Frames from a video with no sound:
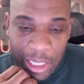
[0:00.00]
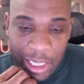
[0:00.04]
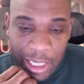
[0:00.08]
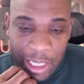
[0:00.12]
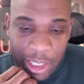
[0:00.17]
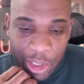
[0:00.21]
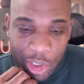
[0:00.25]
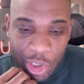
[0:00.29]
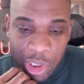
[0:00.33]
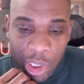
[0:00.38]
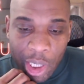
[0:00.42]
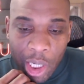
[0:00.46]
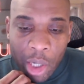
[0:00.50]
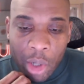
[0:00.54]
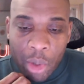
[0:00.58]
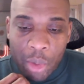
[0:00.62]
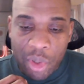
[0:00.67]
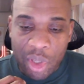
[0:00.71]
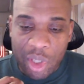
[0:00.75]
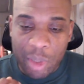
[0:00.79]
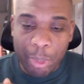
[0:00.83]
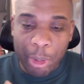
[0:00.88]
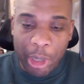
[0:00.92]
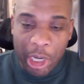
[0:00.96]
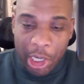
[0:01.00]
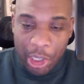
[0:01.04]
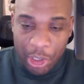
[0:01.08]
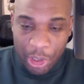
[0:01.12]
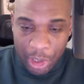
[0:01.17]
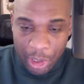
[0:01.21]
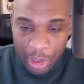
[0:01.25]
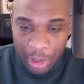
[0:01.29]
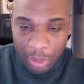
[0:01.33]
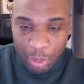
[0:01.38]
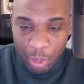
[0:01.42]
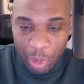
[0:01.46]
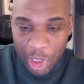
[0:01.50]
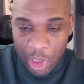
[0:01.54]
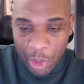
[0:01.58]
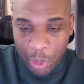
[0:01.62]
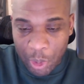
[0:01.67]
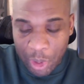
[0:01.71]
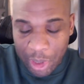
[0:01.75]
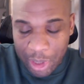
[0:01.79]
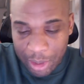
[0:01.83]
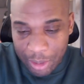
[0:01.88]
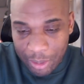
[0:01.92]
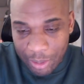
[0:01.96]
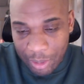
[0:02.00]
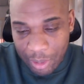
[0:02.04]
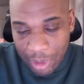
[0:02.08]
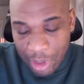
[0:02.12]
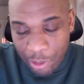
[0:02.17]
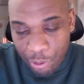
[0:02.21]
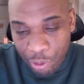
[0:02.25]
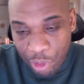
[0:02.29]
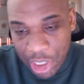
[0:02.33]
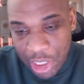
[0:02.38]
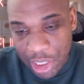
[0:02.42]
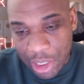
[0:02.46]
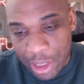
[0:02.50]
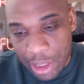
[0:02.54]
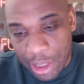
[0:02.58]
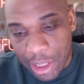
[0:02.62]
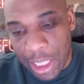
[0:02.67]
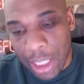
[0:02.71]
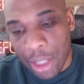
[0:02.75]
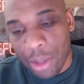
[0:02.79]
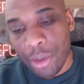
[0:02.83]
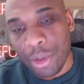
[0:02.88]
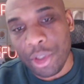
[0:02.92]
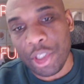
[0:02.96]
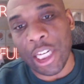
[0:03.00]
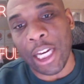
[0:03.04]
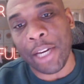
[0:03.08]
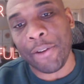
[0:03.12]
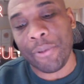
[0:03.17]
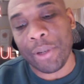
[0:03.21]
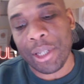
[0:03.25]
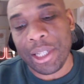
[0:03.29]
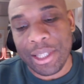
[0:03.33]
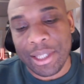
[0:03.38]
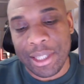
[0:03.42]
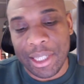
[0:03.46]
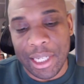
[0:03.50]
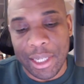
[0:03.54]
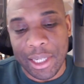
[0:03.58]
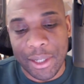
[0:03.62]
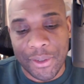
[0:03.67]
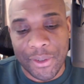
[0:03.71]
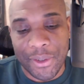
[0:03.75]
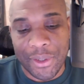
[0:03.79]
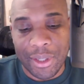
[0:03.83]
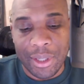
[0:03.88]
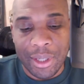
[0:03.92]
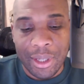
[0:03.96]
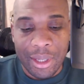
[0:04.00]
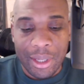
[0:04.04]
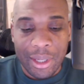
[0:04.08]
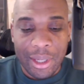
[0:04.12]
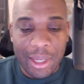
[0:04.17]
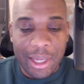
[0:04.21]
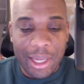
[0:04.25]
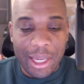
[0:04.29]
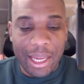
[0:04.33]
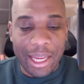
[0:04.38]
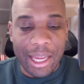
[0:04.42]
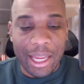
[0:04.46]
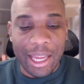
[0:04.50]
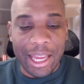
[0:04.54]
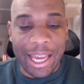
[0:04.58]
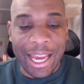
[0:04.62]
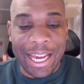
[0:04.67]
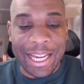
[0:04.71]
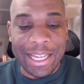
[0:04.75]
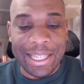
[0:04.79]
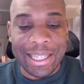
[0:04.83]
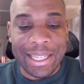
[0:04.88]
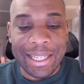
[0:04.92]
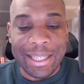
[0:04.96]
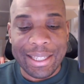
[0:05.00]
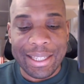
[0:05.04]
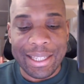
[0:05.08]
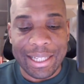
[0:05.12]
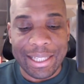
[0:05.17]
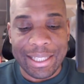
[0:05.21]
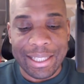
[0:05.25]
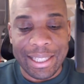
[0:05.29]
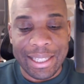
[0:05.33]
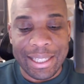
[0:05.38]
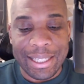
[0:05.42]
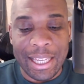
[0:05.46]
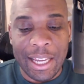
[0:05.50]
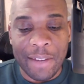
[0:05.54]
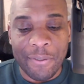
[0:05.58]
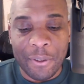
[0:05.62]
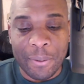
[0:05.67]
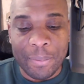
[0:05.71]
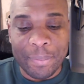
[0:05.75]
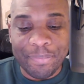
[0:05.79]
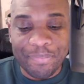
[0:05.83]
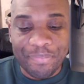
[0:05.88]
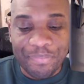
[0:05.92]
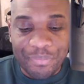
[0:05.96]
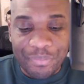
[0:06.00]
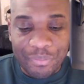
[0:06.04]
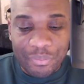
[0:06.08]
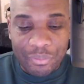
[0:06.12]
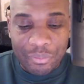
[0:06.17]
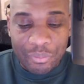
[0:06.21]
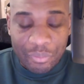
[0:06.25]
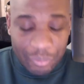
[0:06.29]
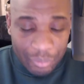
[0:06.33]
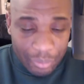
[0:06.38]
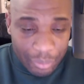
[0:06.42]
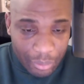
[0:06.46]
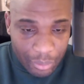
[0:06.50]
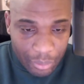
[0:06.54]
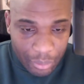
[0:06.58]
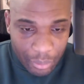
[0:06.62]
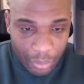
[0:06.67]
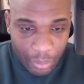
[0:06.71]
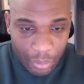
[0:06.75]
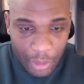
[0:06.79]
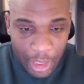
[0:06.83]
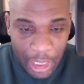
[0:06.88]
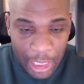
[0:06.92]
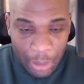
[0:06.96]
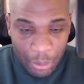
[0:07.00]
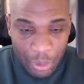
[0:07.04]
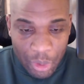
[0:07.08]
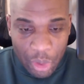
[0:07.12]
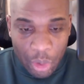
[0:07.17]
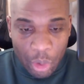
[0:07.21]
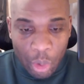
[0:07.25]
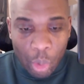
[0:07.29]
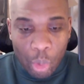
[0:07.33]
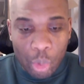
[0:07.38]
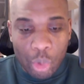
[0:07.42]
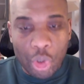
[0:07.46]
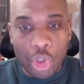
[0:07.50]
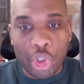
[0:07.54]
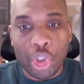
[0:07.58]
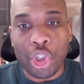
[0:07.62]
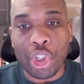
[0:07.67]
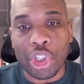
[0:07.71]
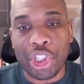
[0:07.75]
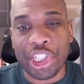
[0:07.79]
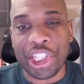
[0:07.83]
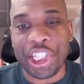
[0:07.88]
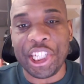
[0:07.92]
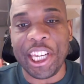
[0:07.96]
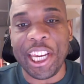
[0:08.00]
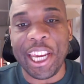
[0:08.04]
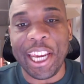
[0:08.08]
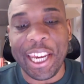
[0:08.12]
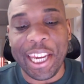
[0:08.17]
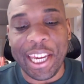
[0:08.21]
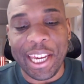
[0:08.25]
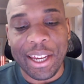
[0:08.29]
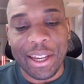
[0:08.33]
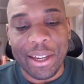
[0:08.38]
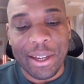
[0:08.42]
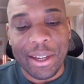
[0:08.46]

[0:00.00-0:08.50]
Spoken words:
Charles Spurgeon, which was originally done on January the 6th, 1867. And it was called Good Cheer